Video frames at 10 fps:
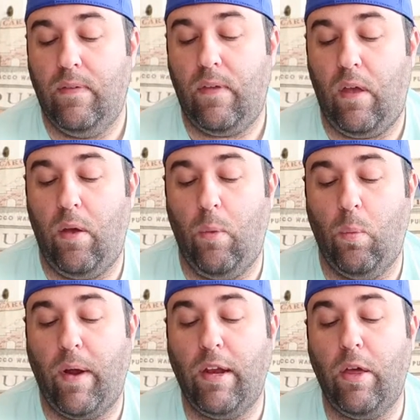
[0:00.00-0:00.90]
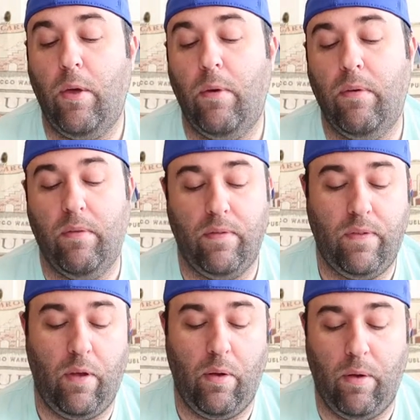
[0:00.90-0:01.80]
so radio,
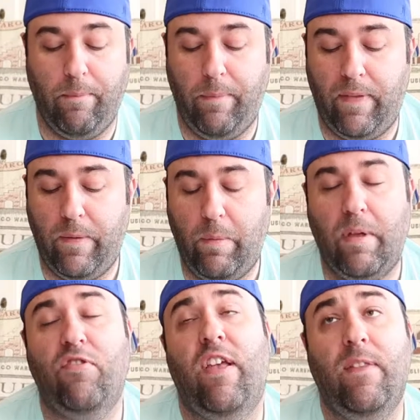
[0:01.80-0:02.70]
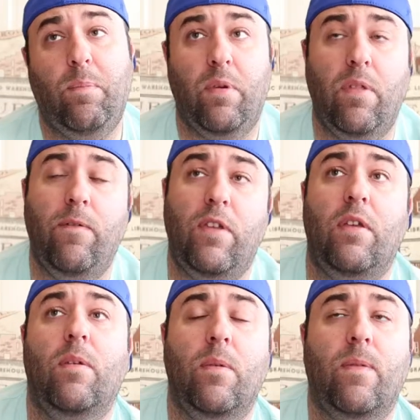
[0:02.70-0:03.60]
so basically when Chase blew the
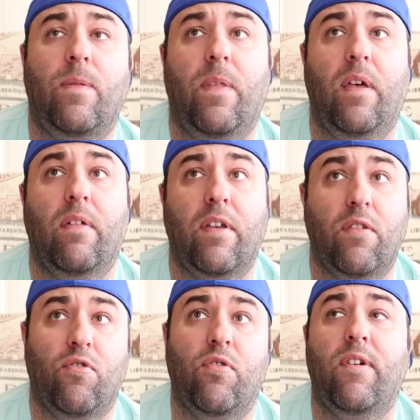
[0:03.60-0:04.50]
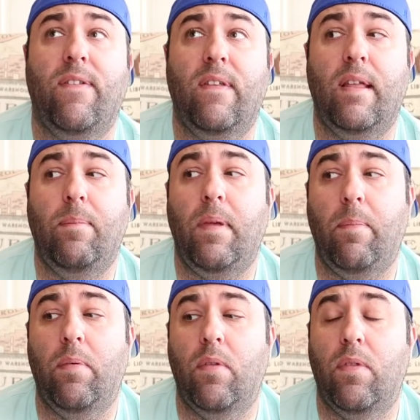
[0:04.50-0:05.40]
fuse, the electricity
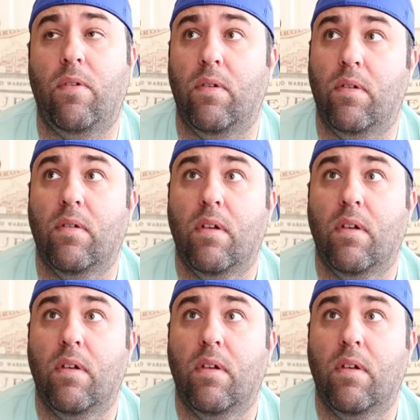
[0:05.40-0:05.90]
people, the